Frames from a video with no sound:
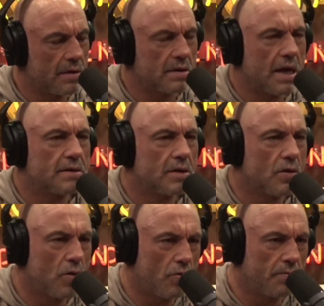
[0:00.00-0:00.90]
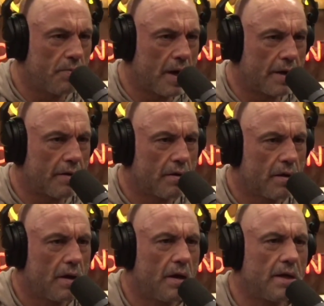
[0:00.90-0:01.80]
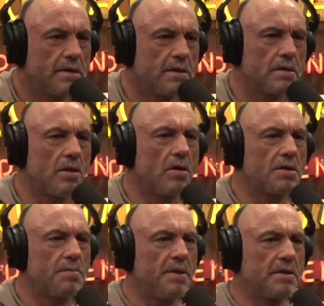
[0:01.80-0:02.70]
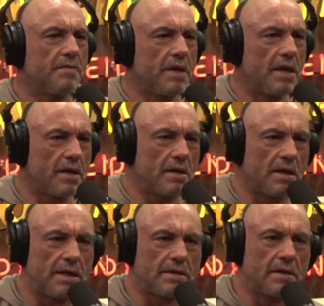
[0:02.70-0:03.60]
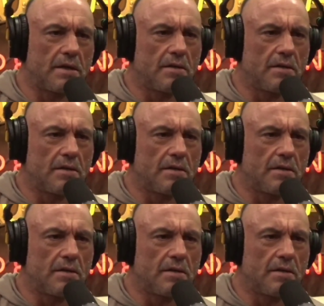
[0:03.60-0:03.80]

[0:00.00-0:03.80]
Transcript: This guy's a gold miner, and he has this large piece of land in Alaska.